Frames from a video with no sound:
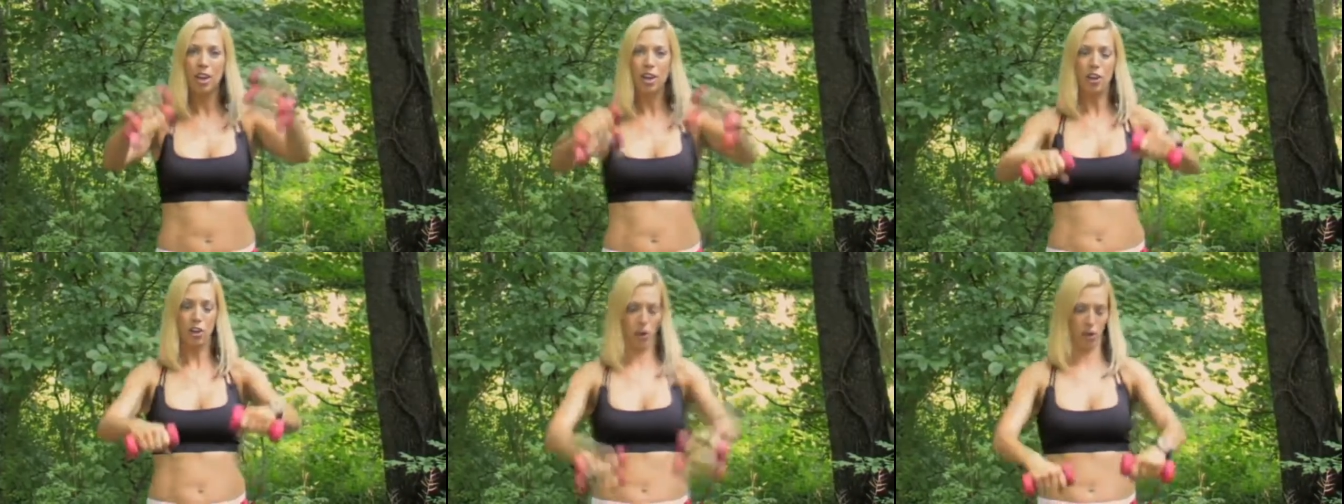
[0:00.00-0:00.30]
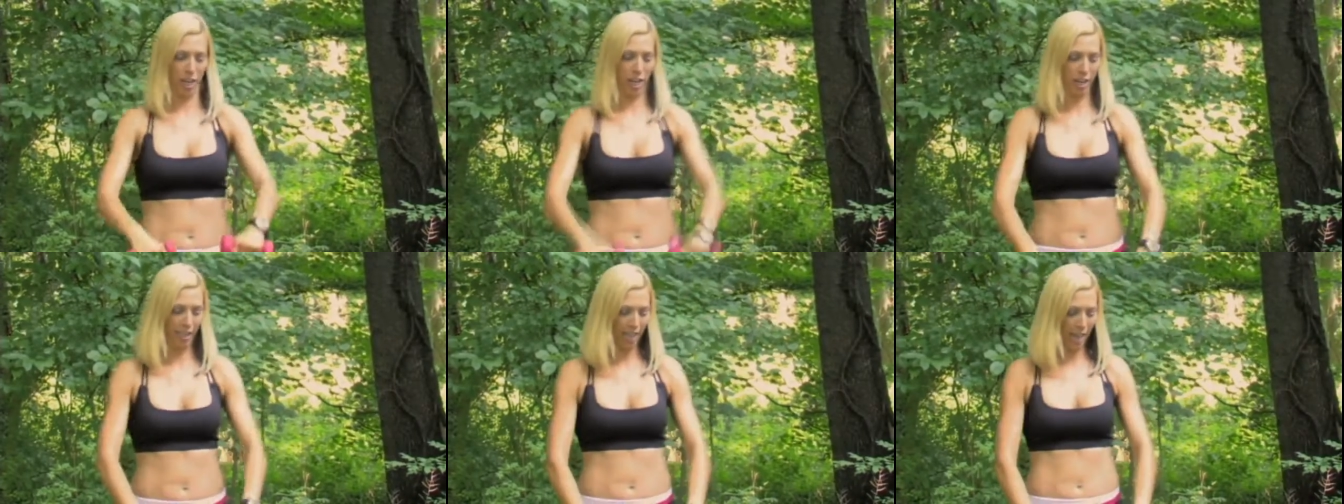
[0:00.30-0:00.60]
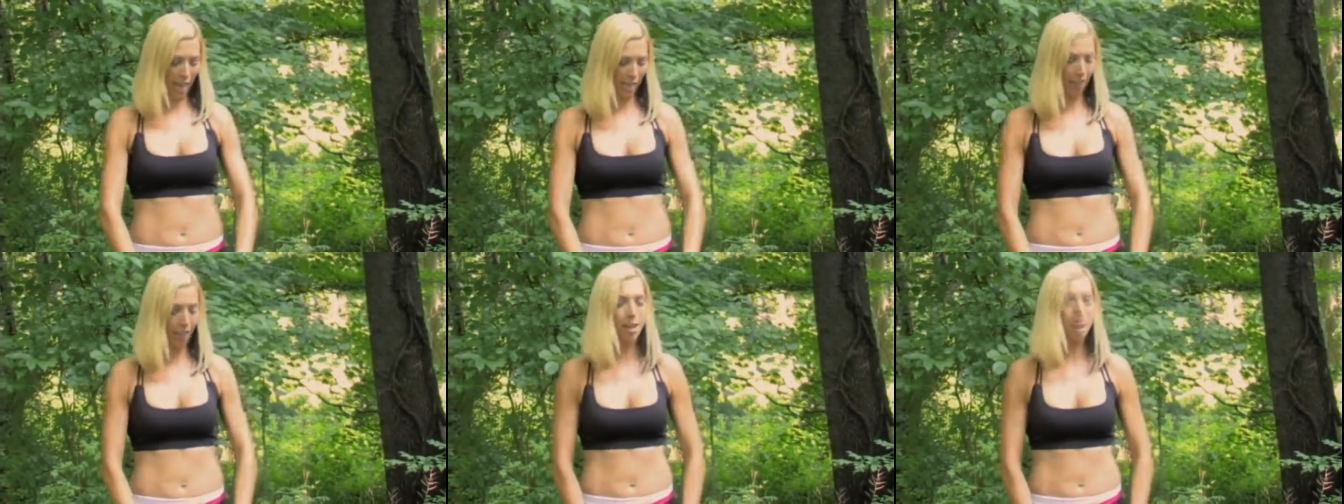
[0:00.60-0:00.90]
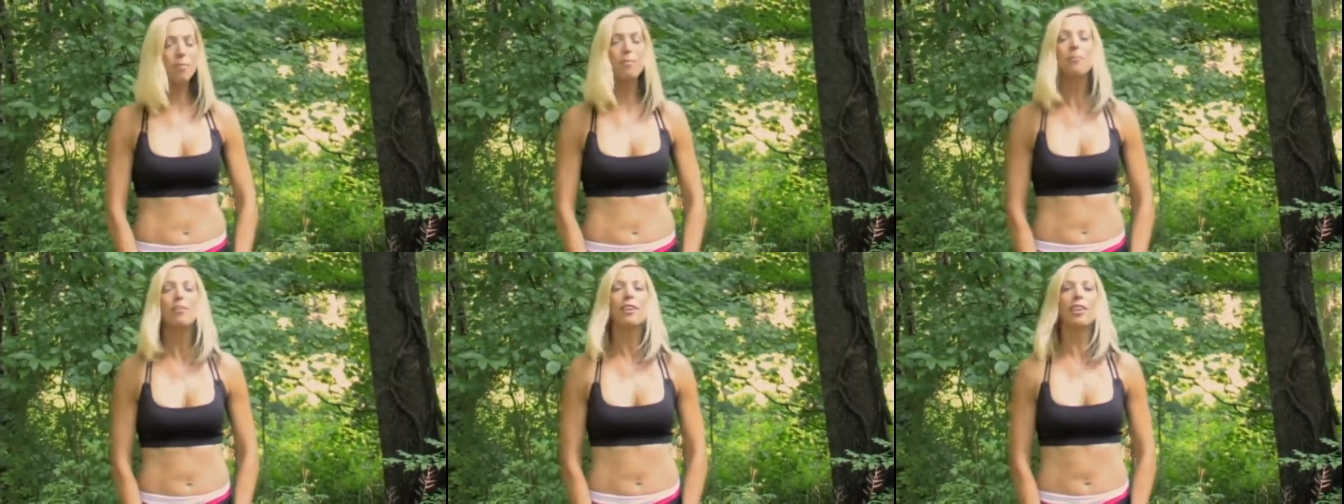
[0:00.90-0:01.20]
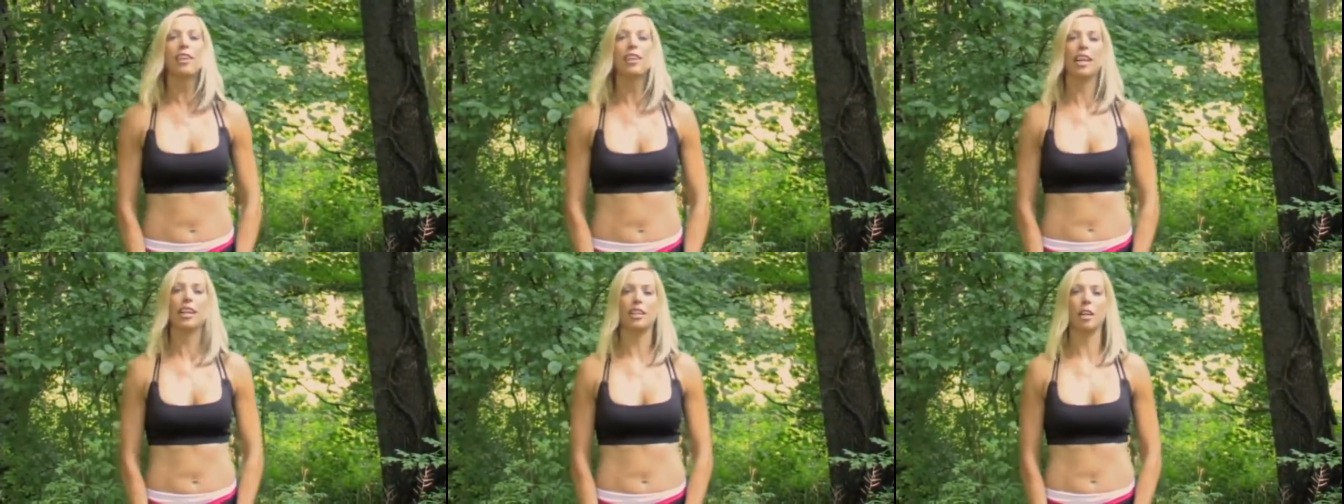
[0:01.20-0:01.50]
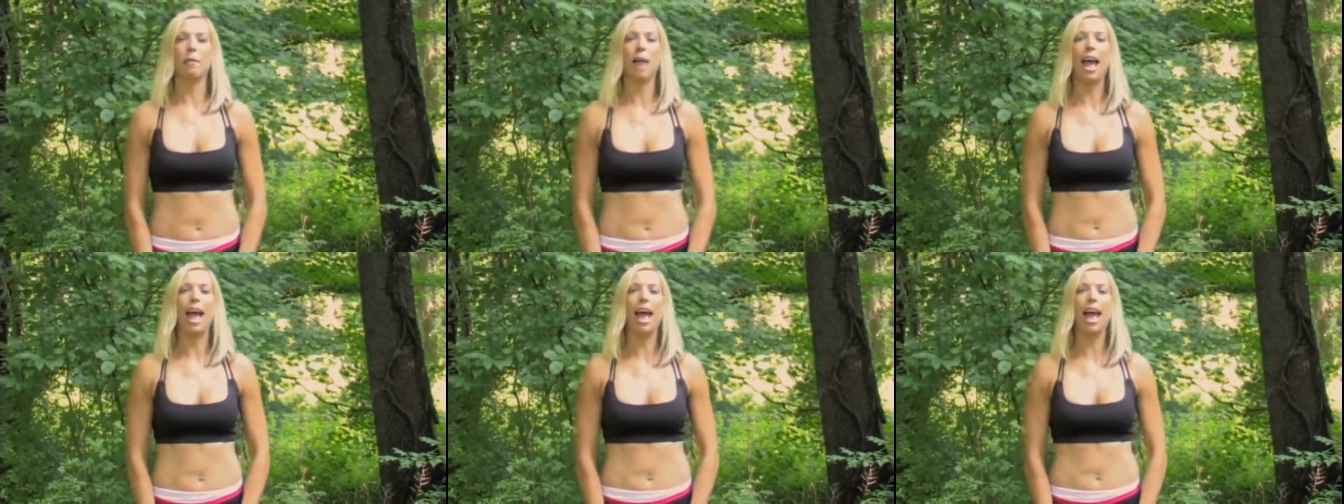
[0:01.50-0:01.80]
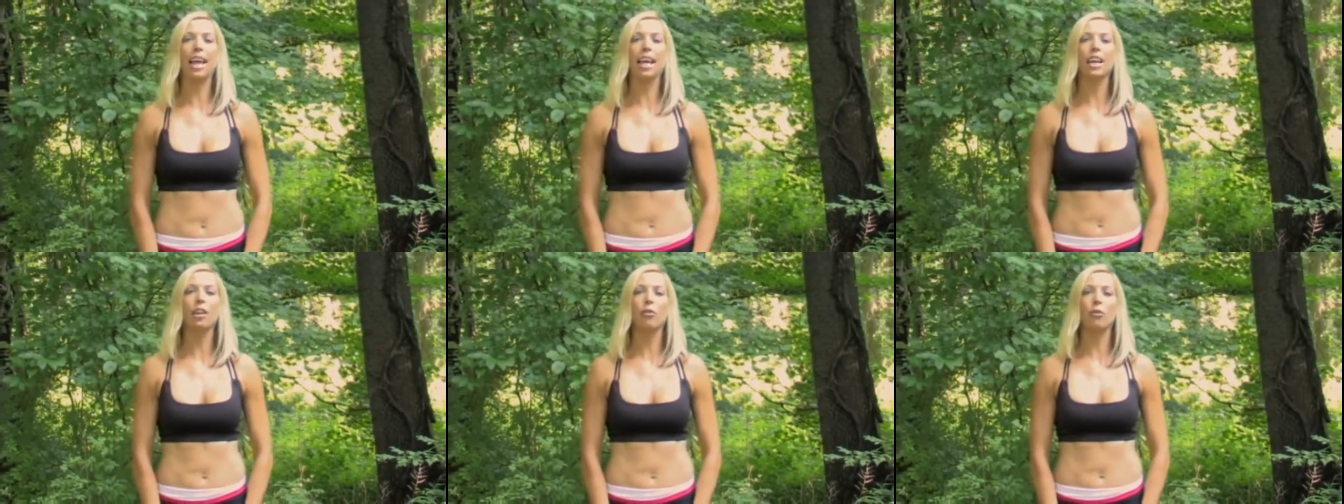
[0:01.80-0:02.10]
You're gonna take them, let them
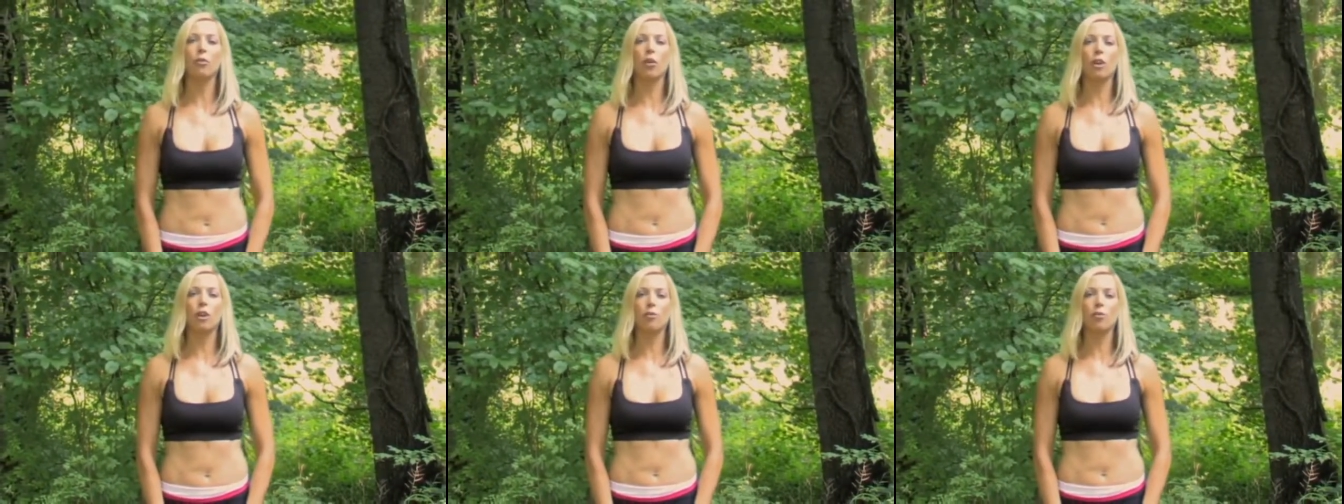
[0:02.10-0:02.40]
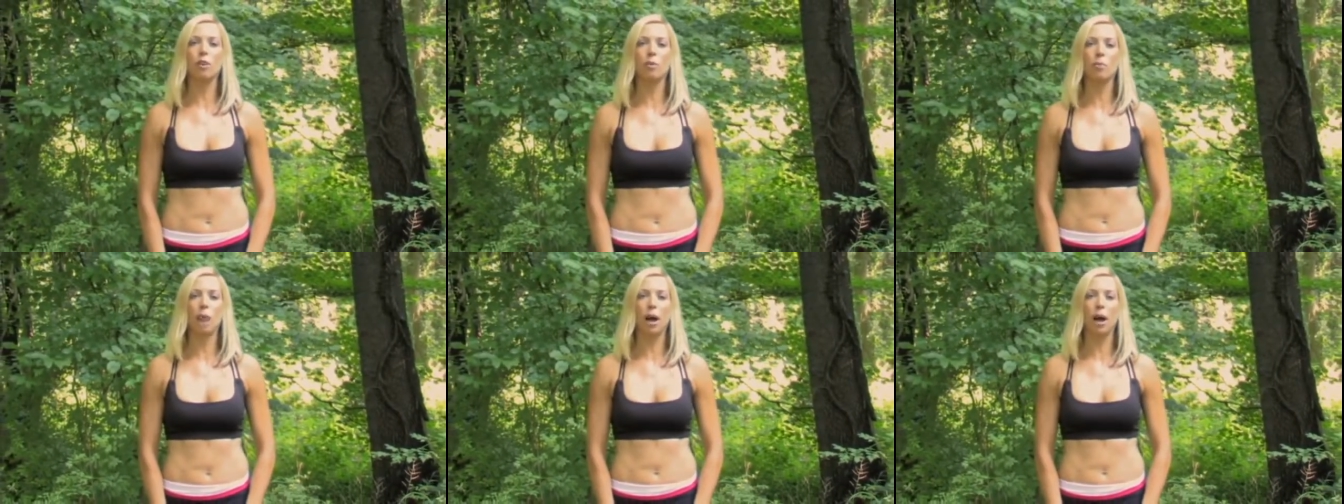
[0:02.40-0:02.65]
hang in front of your